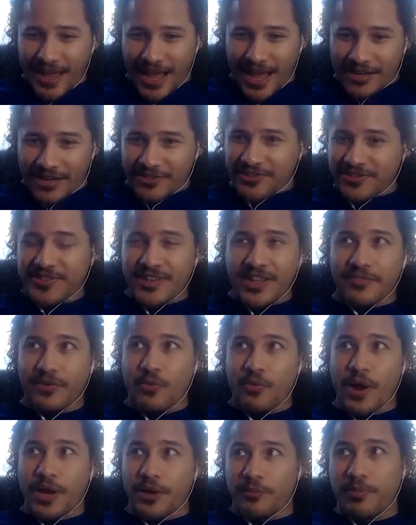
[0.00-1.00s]
I just never
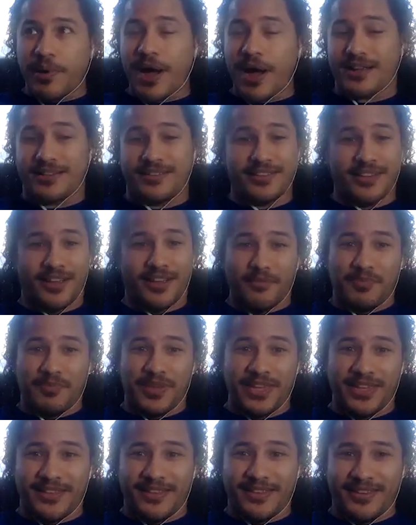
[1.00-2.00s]
went back to
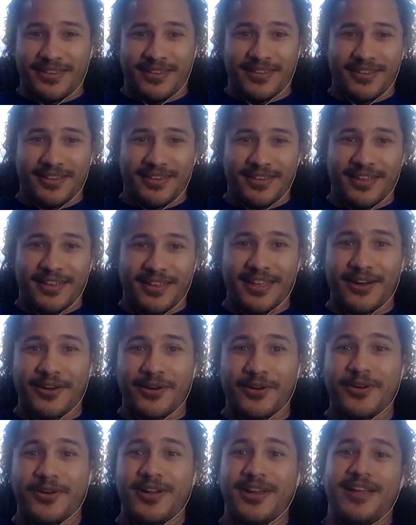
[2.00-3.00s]
compete, you
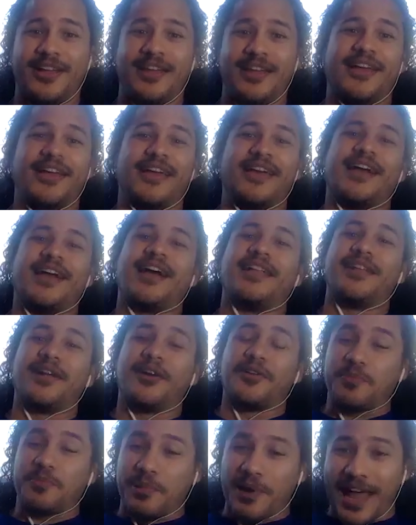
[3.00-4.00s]
know? And I
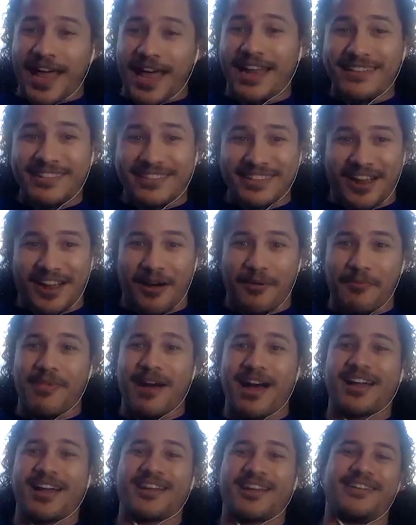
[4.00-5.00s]
was planning to come
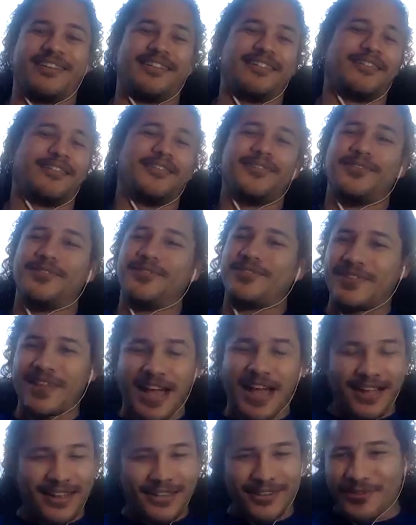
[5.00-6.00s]
back,
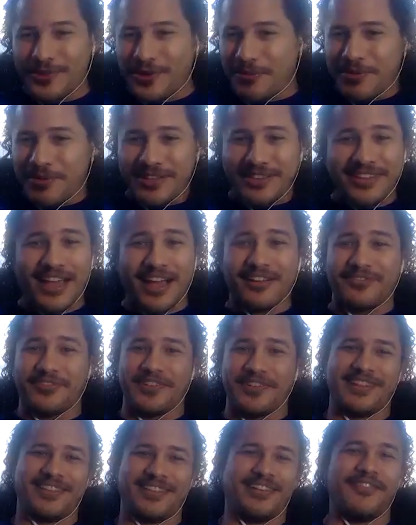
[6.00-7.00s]
started doing my
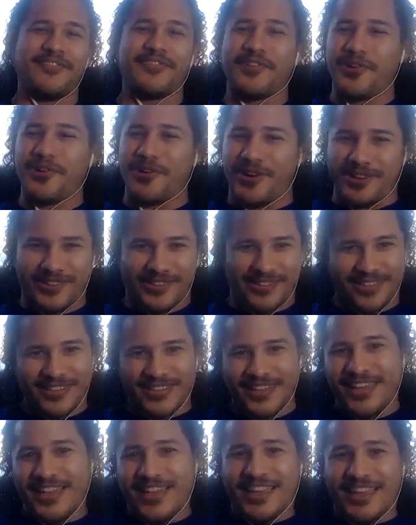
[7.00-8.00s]
TACFIT, of course,
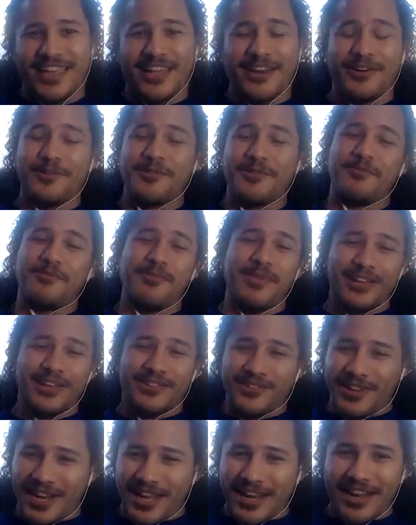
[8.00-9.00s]
you know, make
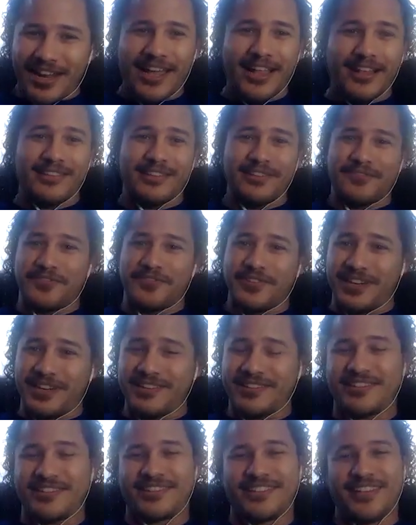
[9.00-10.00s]
sure that I'm healthy
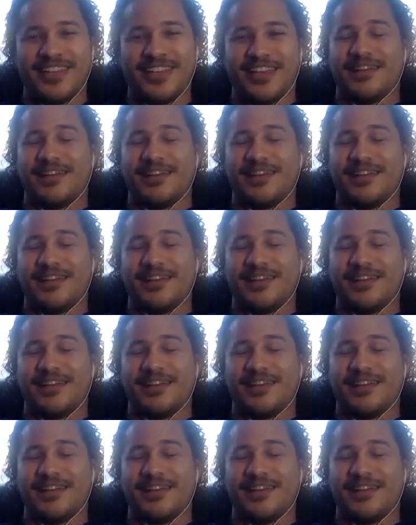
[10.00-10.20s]
first.